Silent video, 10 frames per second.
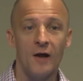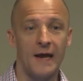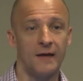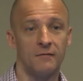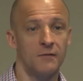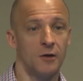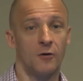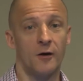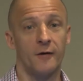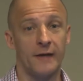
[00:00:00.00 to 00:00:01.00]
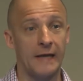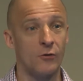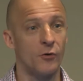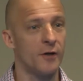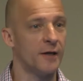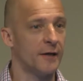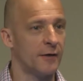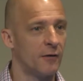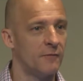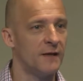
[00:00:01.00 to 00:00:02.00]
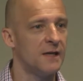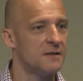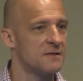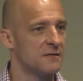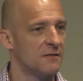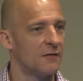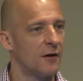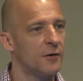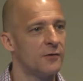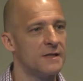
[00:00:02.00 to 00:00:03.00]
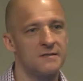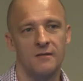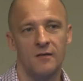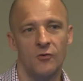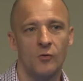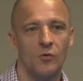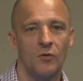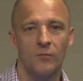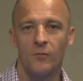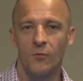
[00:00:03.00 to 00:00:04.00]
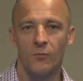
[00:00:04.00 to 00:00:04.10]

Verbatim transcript: and you know, our aorta and our veins and arteries and the normal